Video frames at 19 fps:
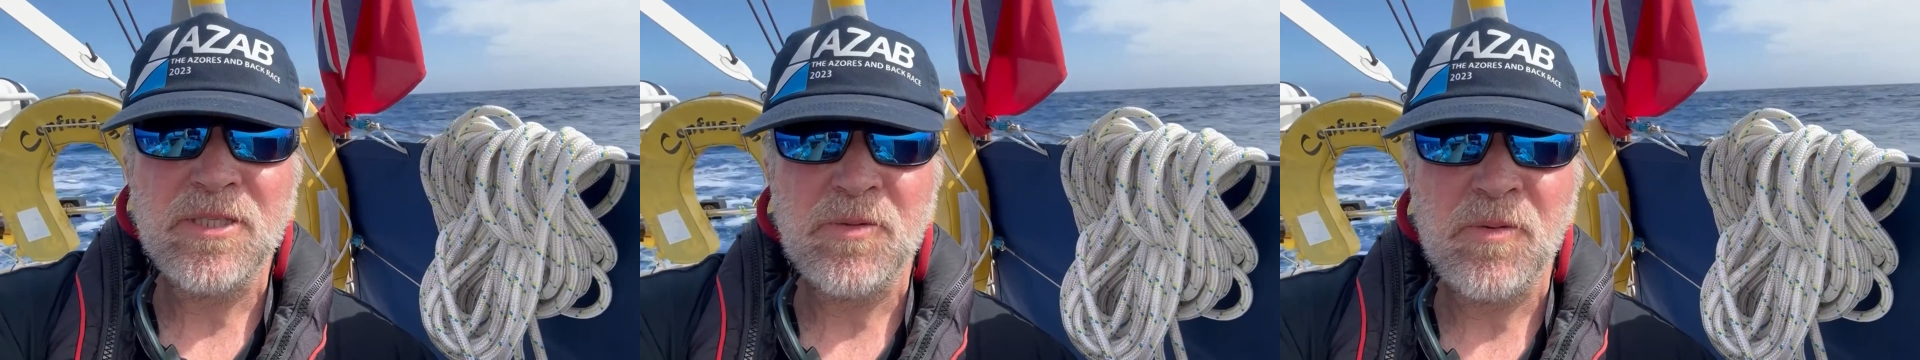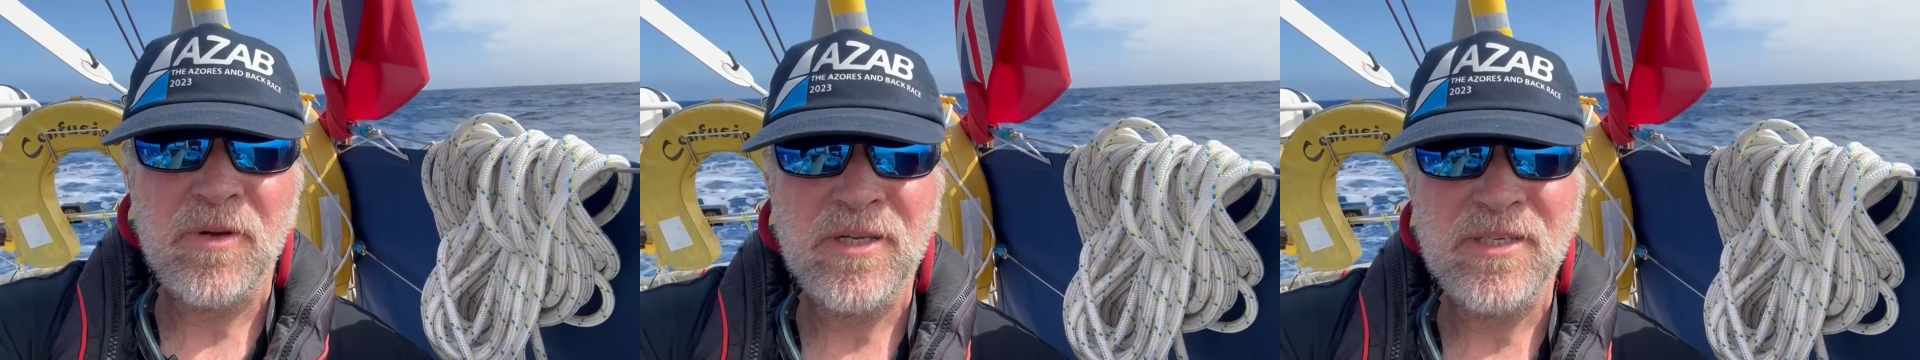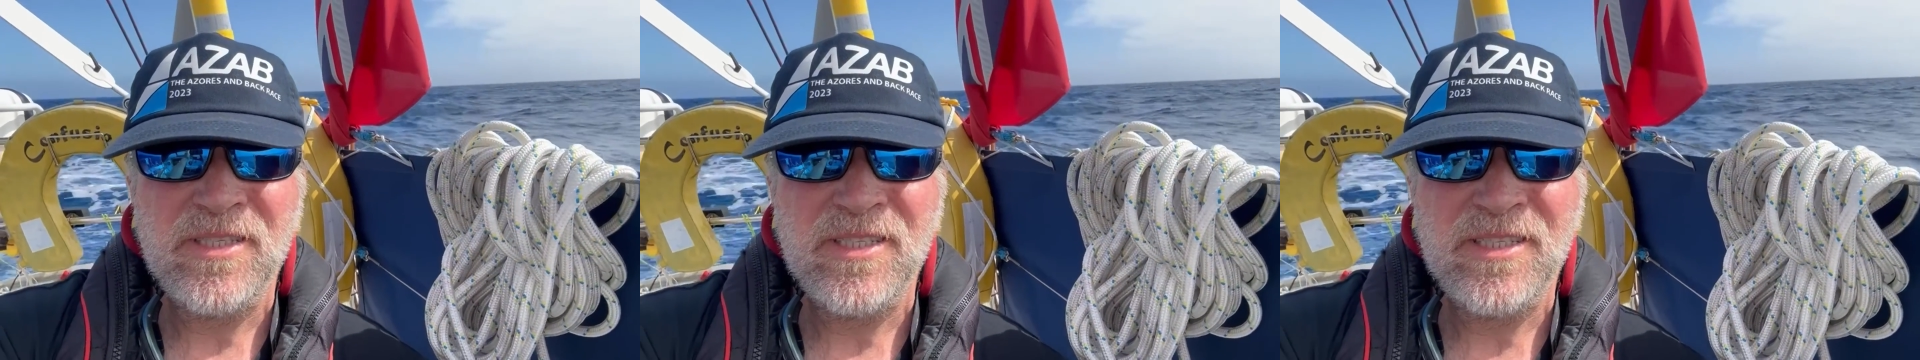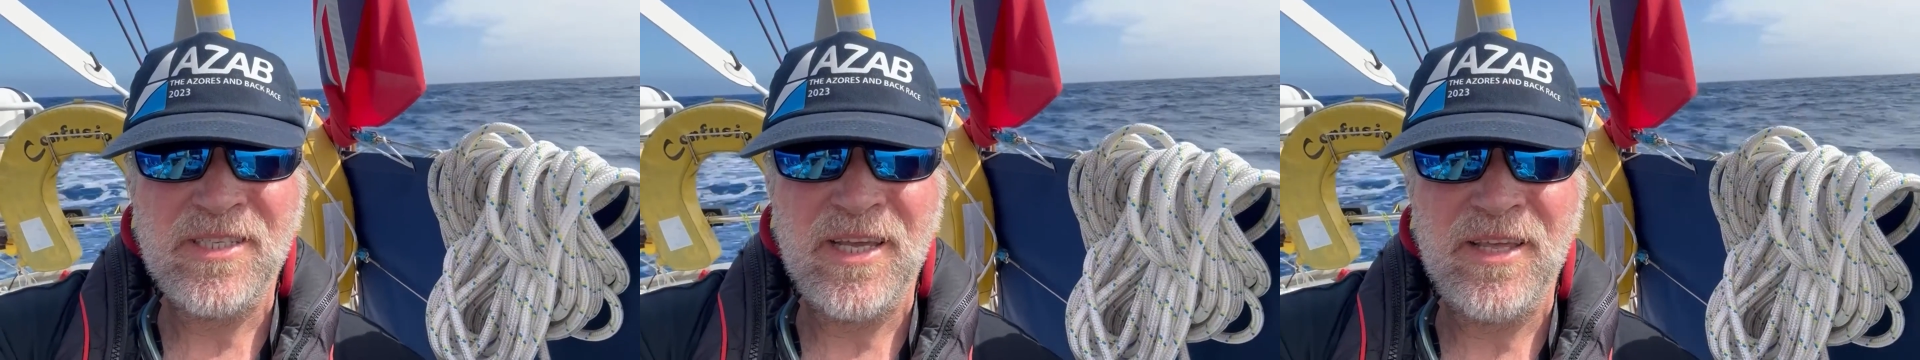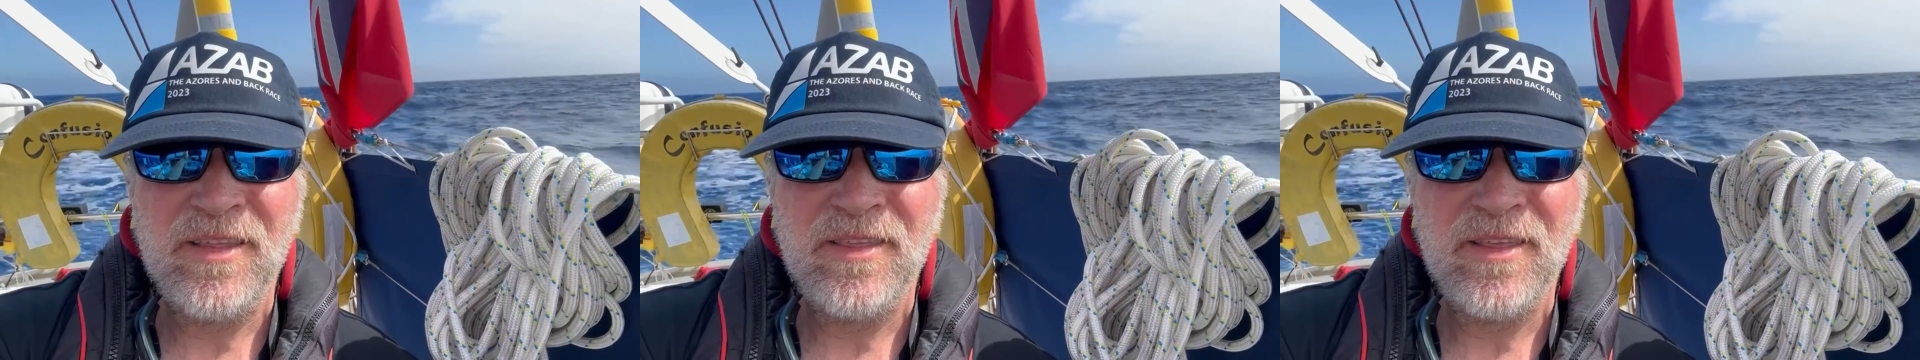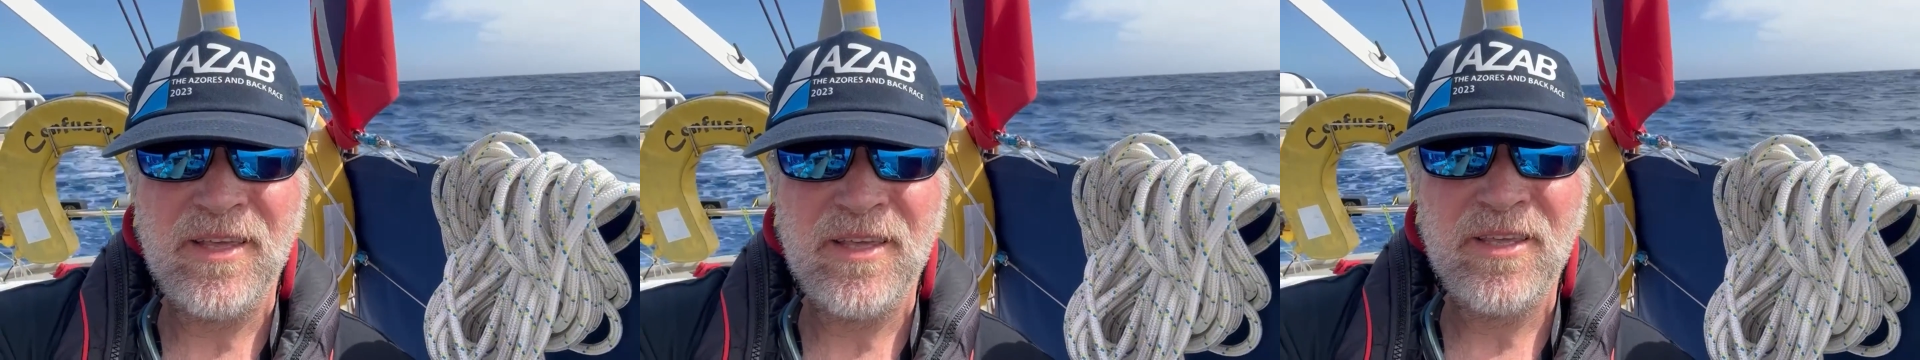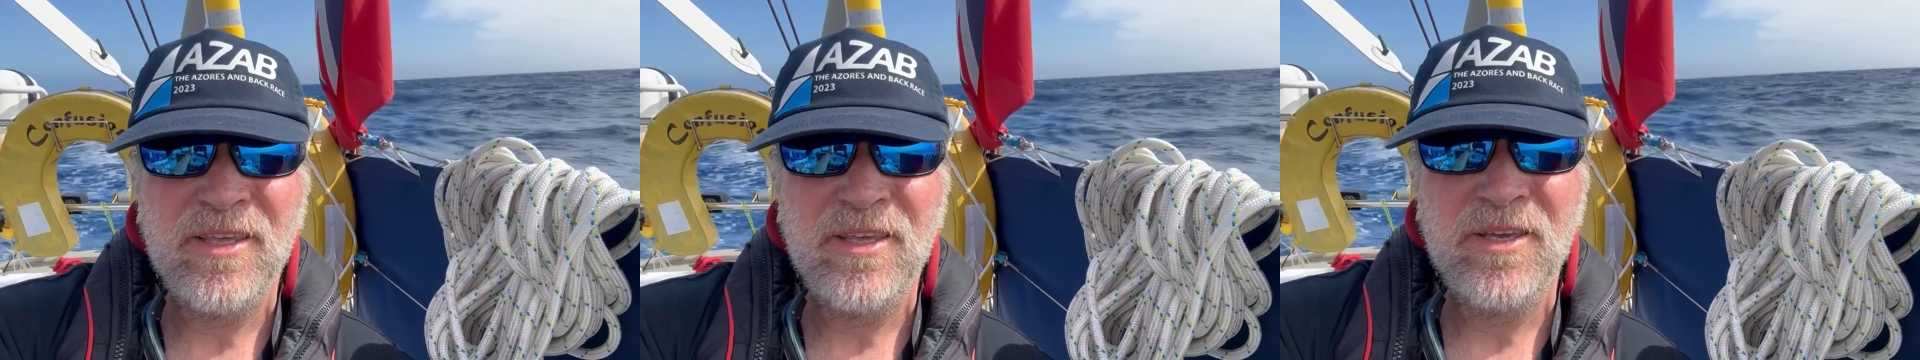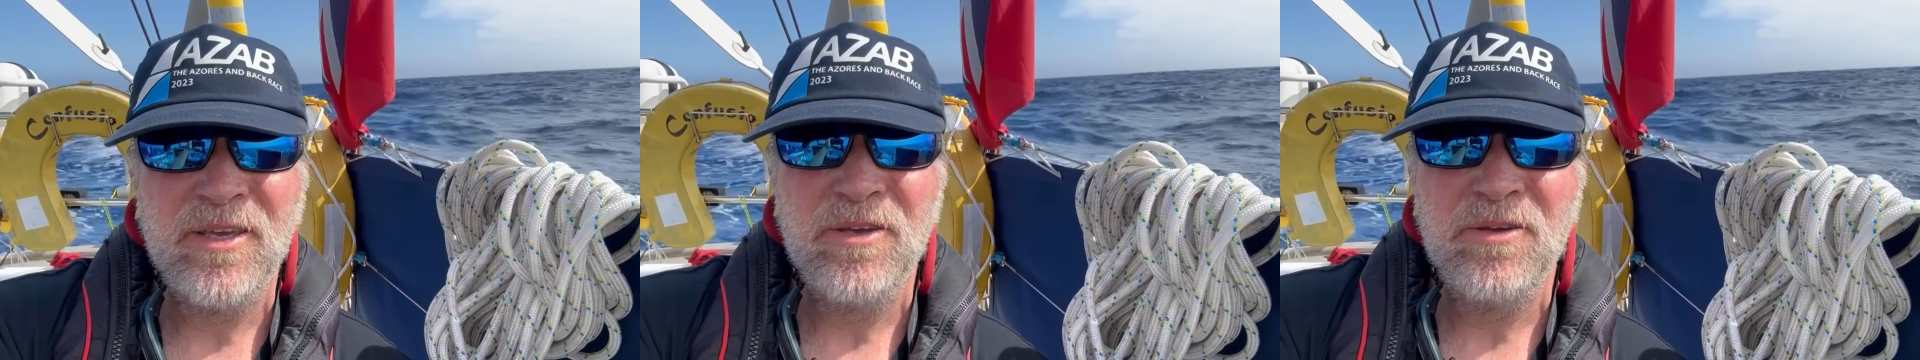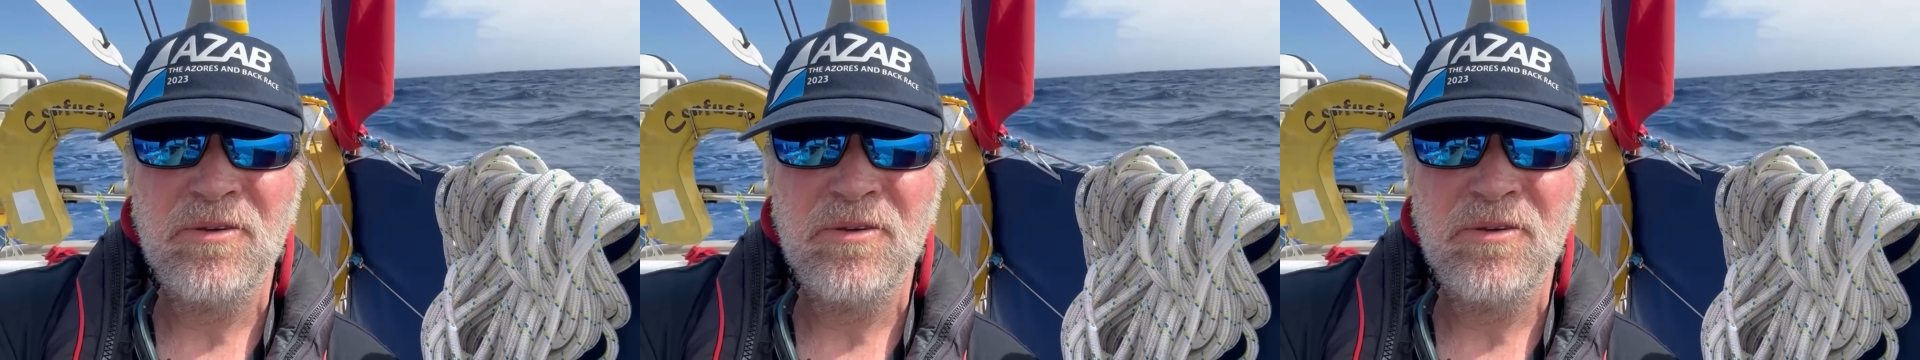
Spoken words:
wanted to say thank you